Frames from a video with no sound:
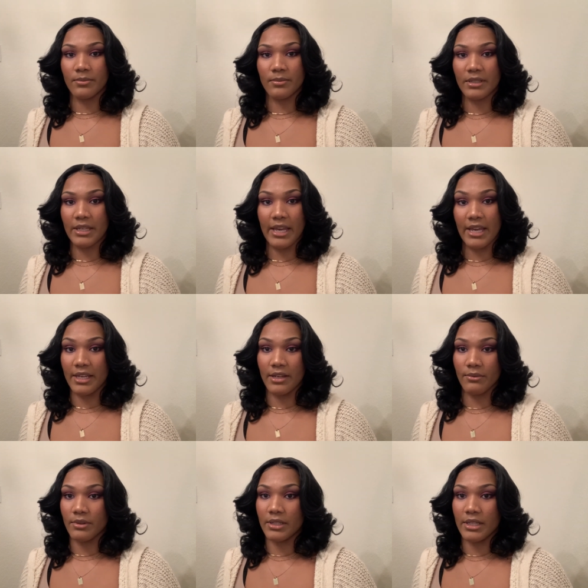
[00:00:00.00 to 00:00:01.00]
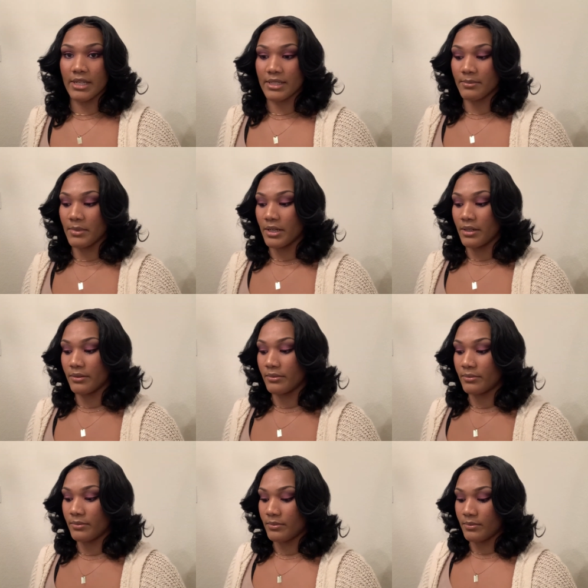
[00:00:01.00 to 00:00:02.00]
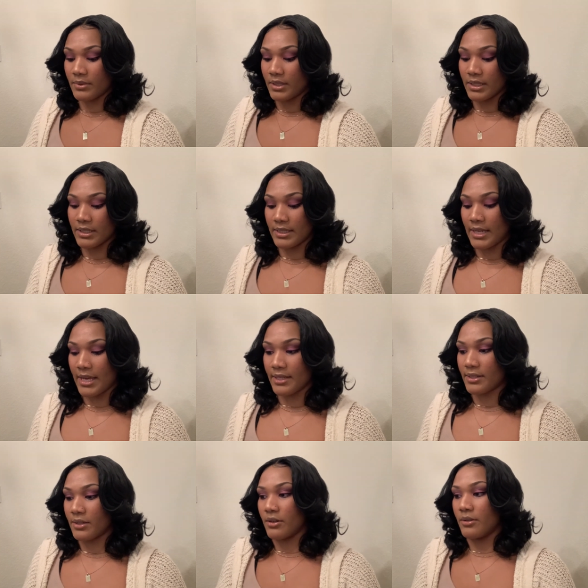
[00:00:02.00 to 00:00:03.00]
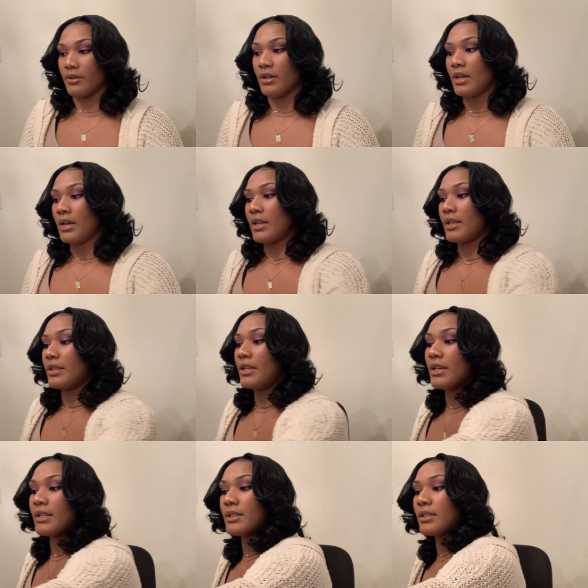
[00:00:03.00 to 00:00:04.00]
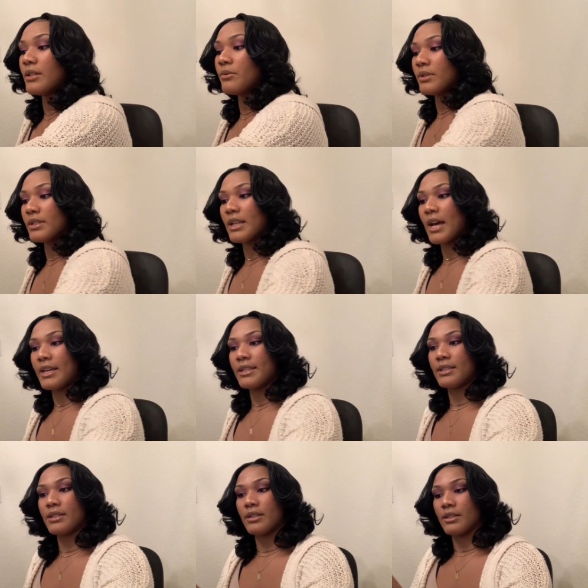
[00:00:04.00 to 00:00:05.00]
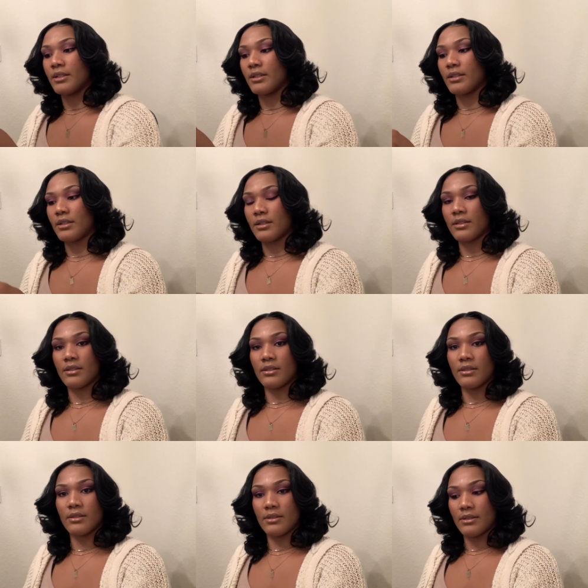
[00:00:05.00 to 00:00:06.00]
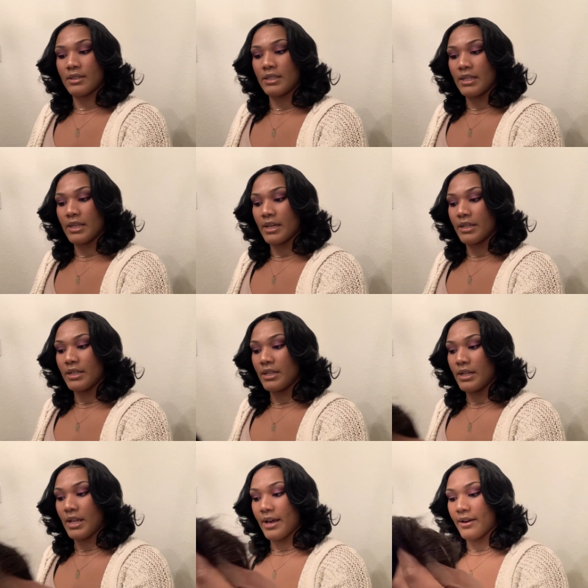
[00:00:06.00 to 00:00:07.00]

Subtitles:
can't get rid of that smell to this day. So this, it was nice to see it didn't have